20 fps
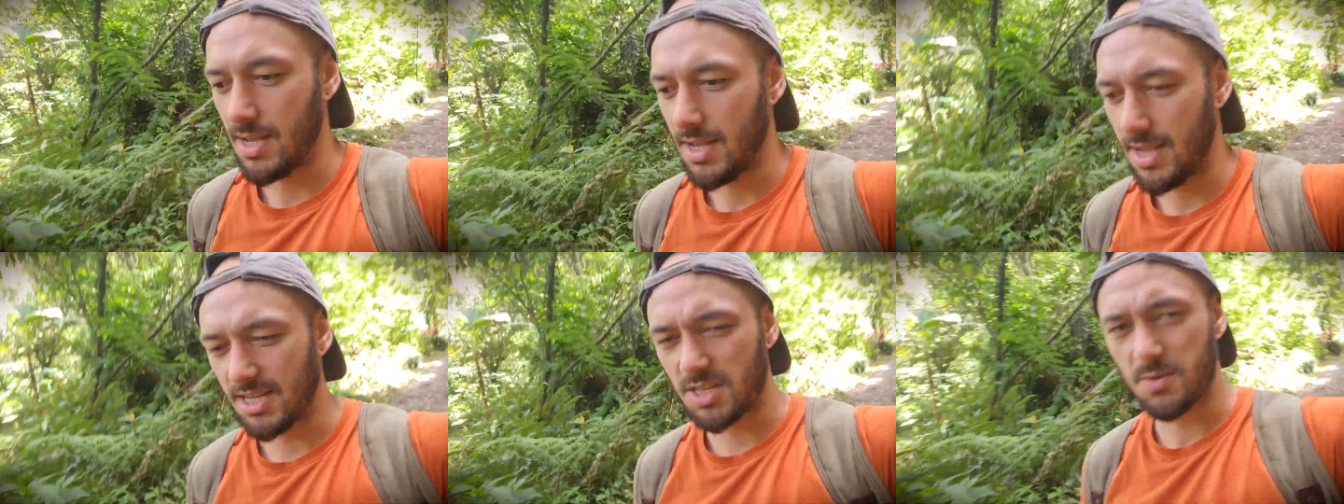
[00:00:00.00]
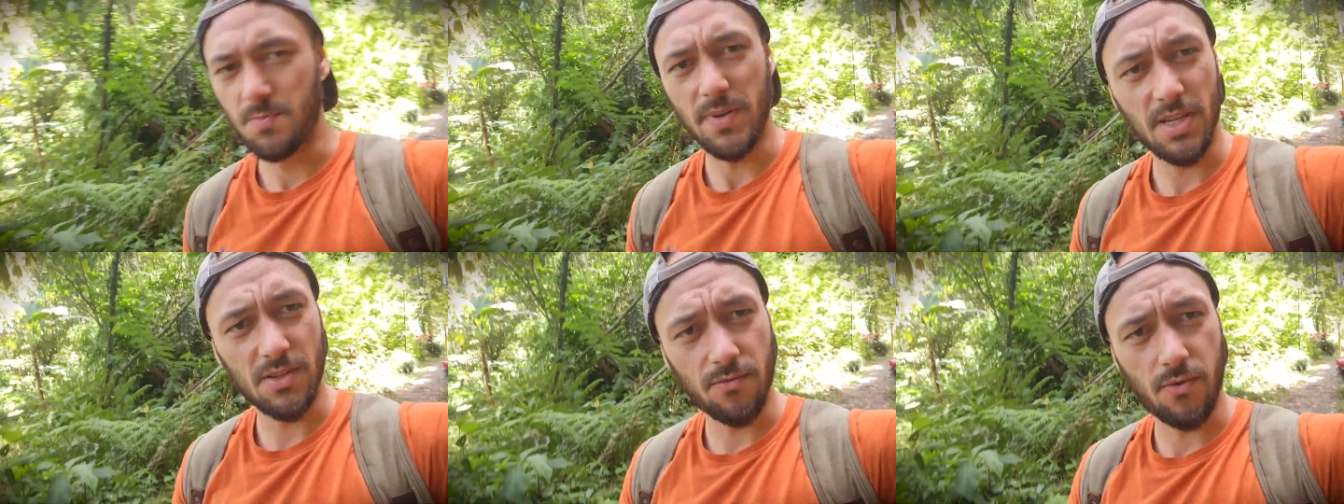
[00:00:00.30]
It's
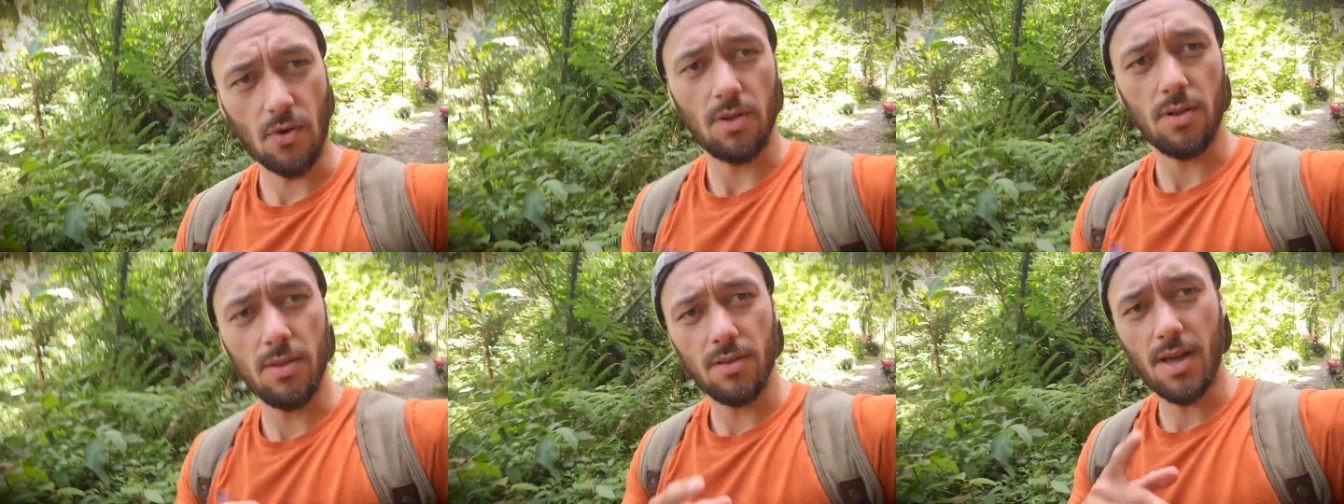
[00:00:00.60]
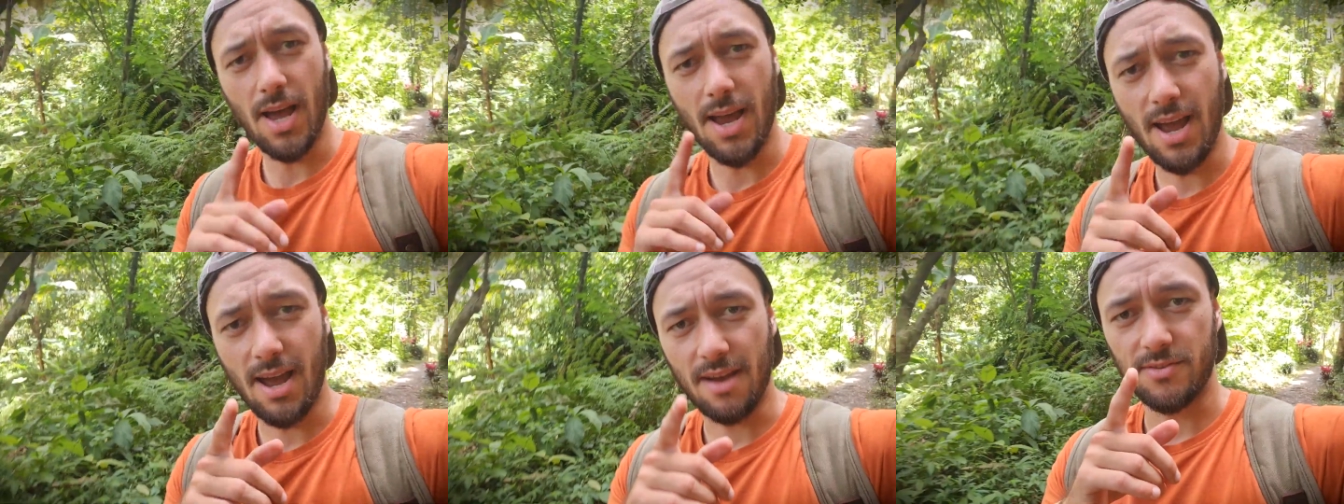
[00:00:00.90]
peaceful,
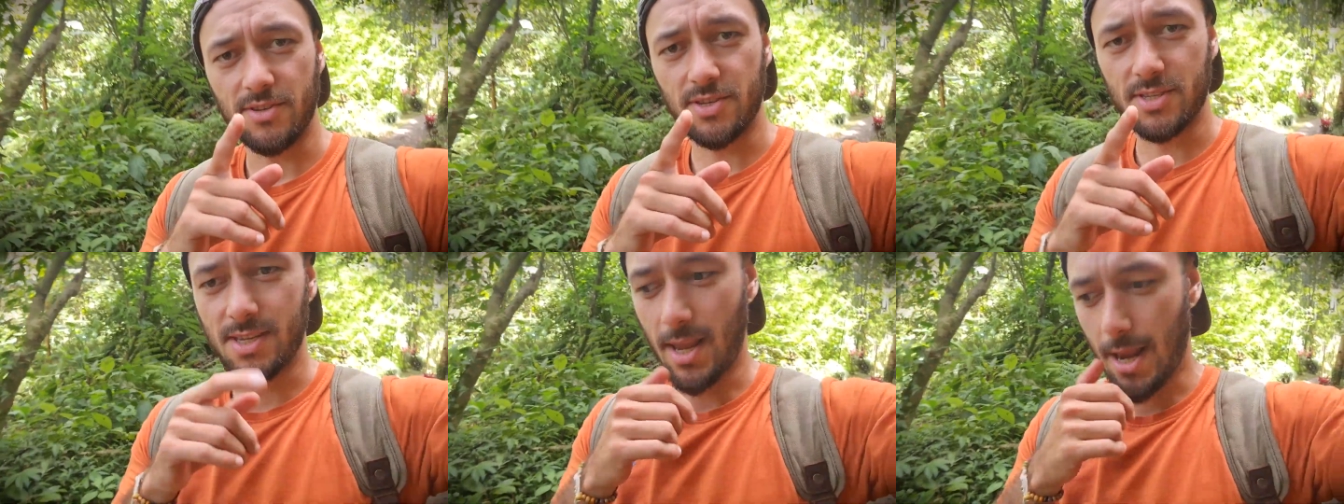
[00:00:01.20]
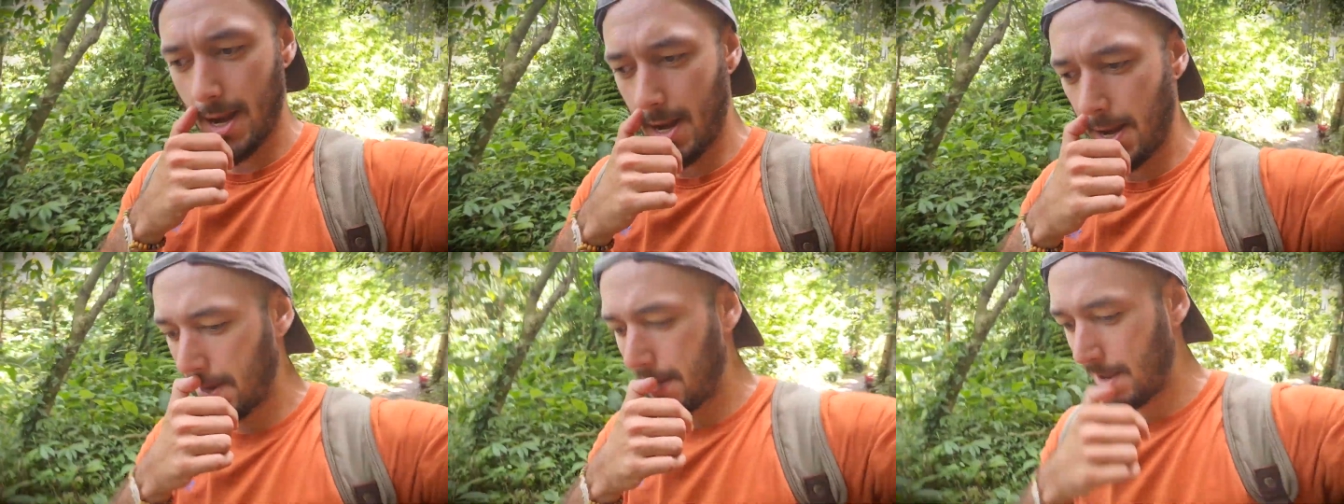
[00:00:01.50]
I have to
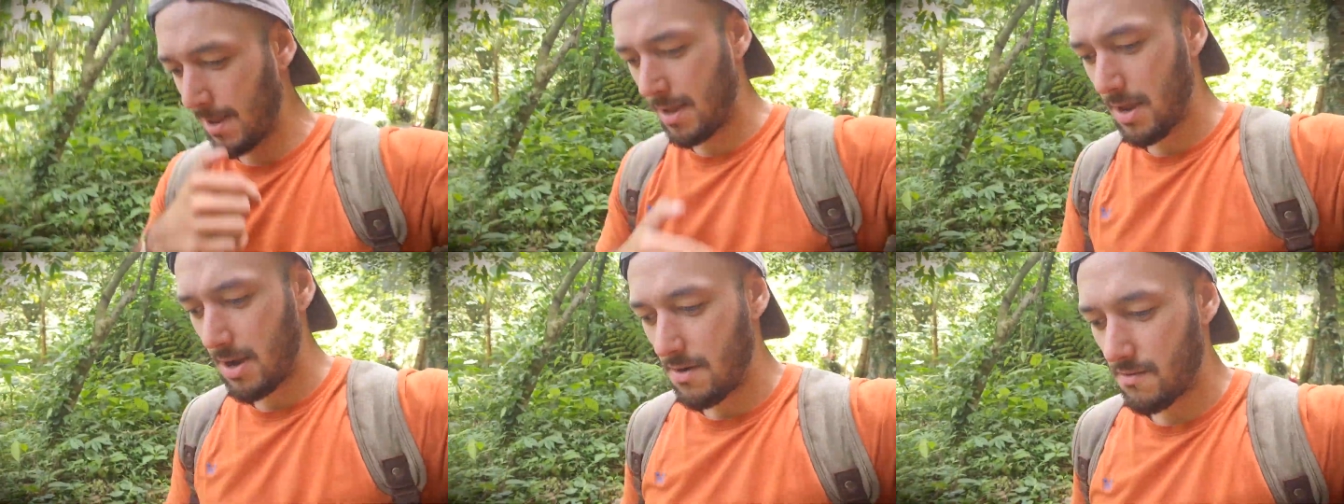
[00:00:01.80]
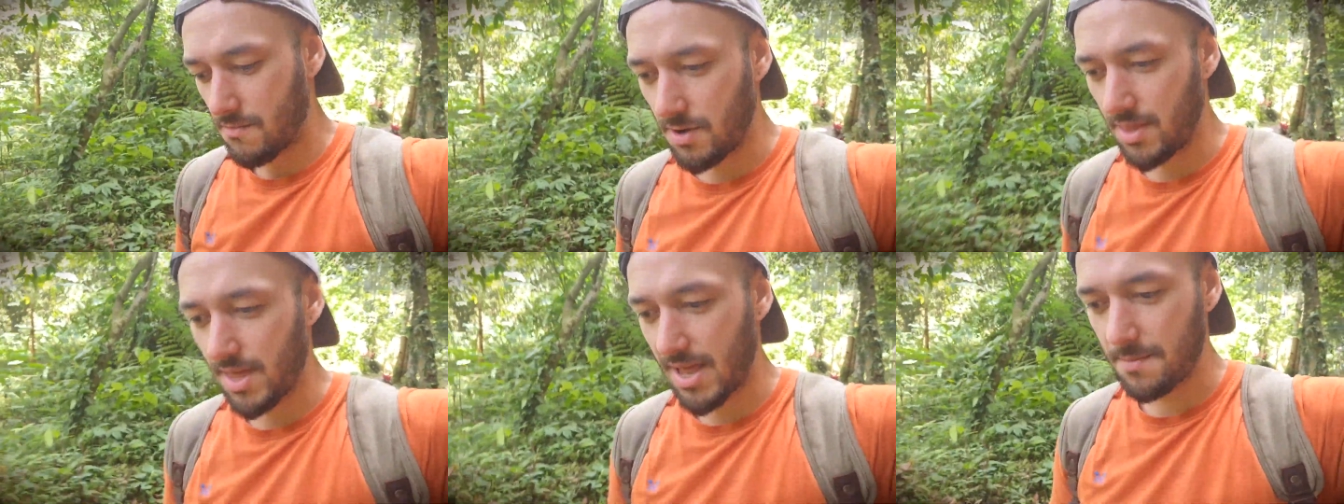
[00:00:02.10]
say,
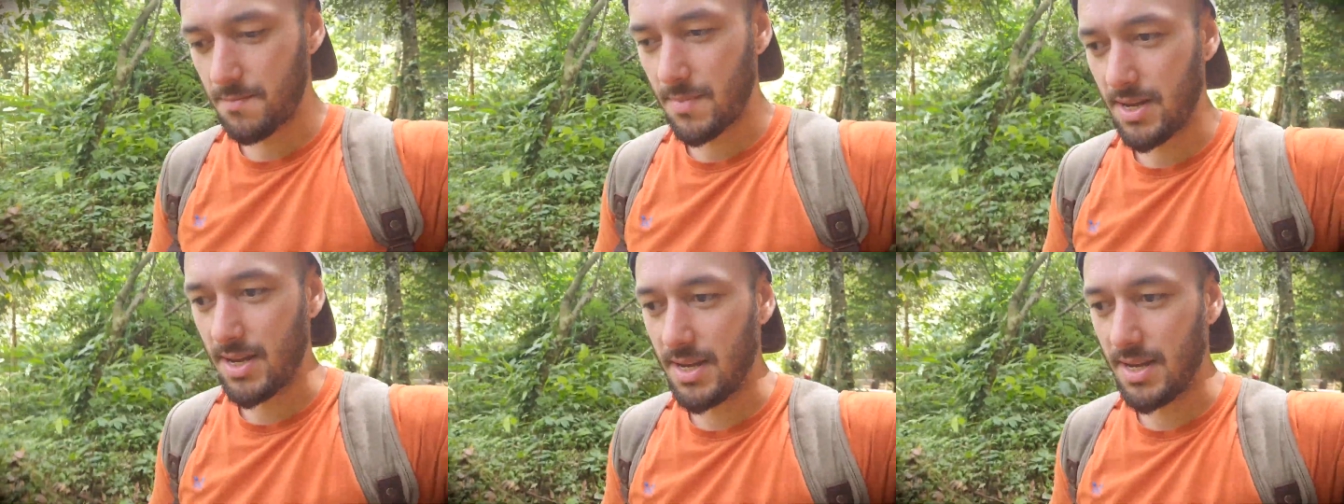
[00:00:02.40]
for that many